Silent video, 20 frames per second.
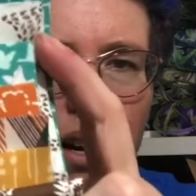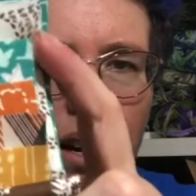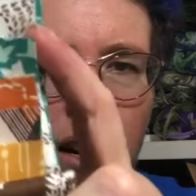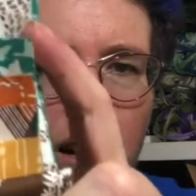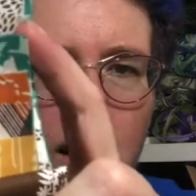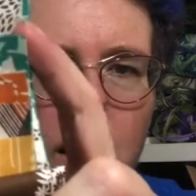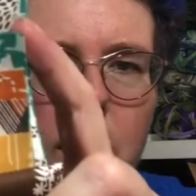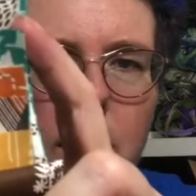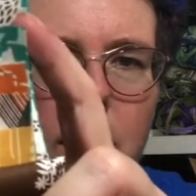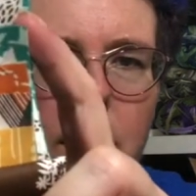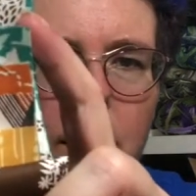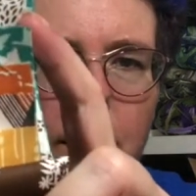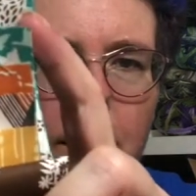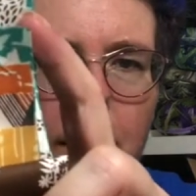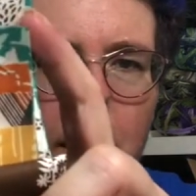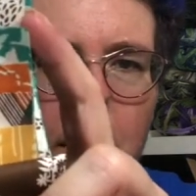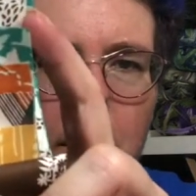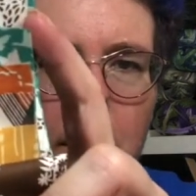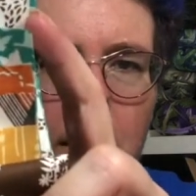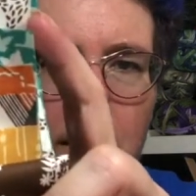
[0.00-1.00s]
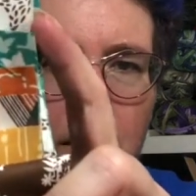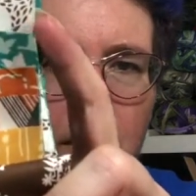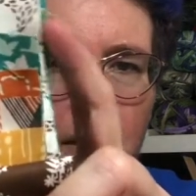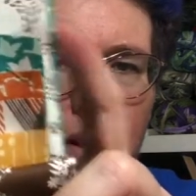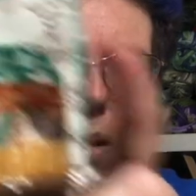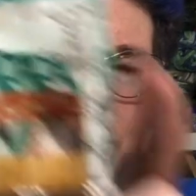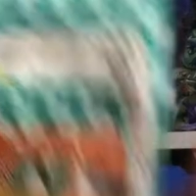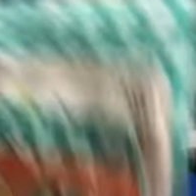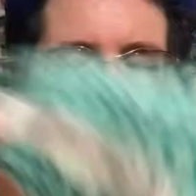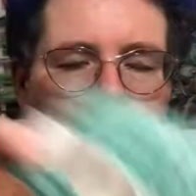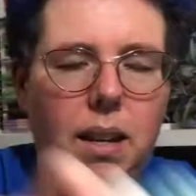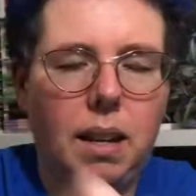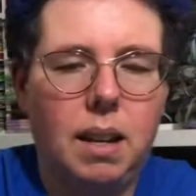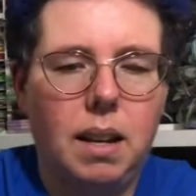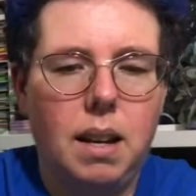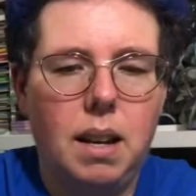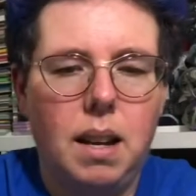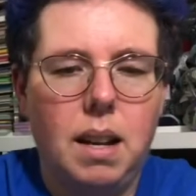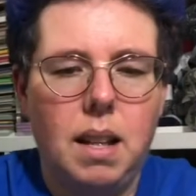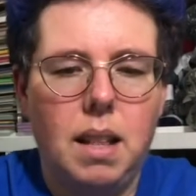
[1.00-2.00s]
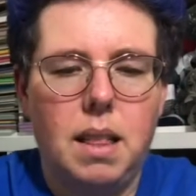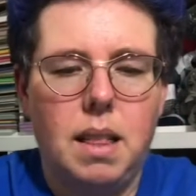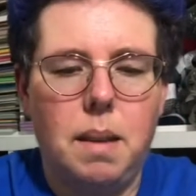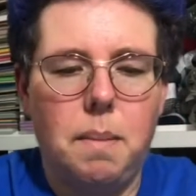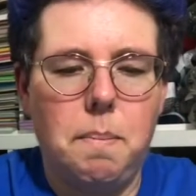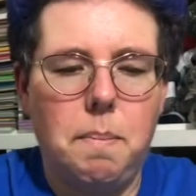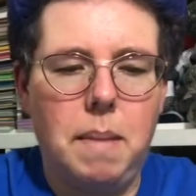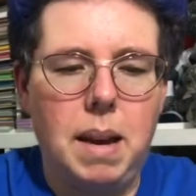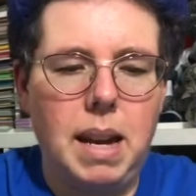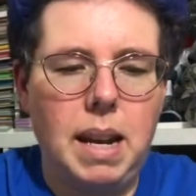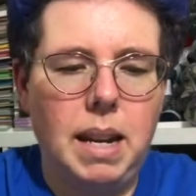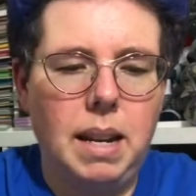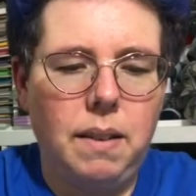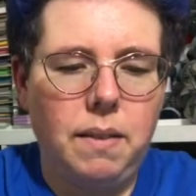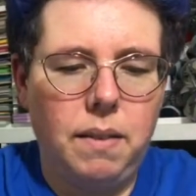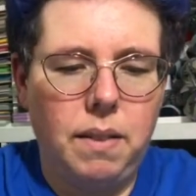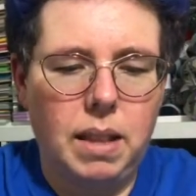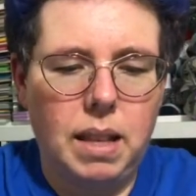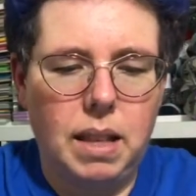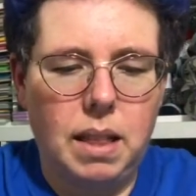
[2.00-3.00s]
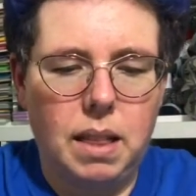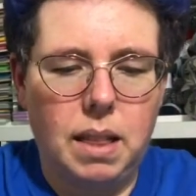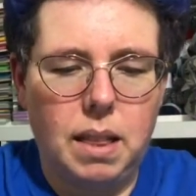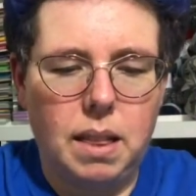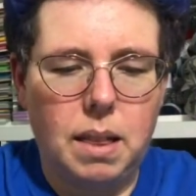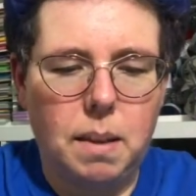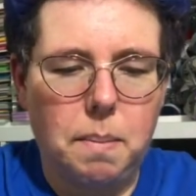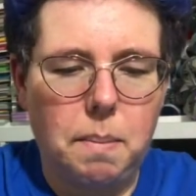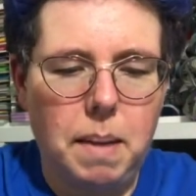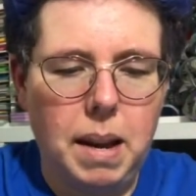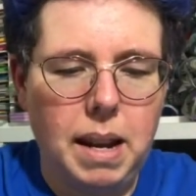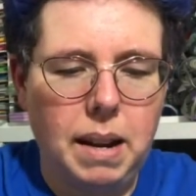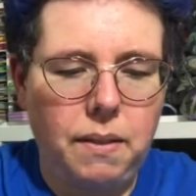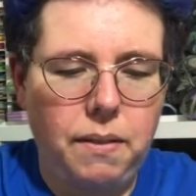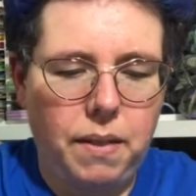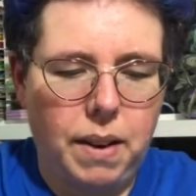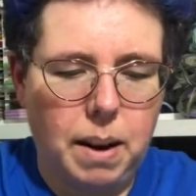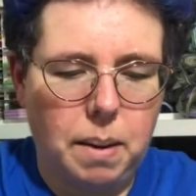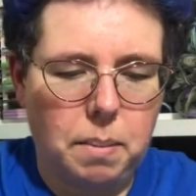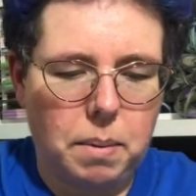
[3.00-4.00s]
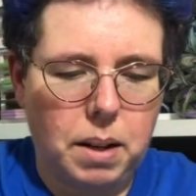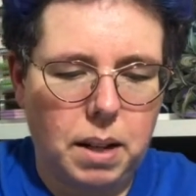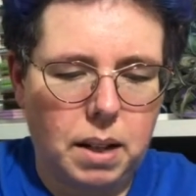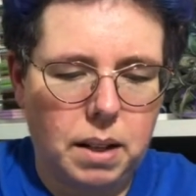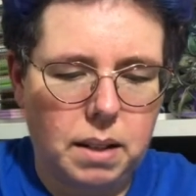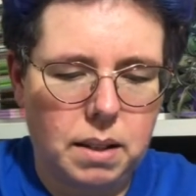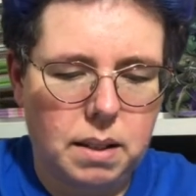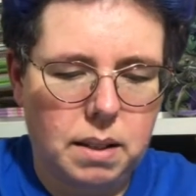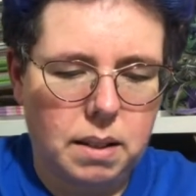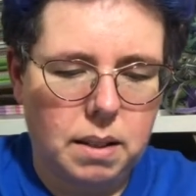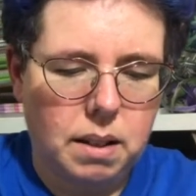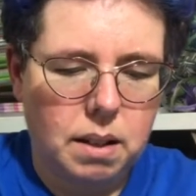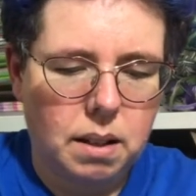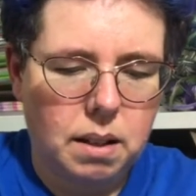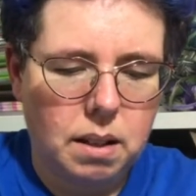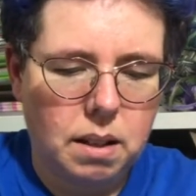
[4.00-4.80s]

are the fabrics that we're using. The main fabrics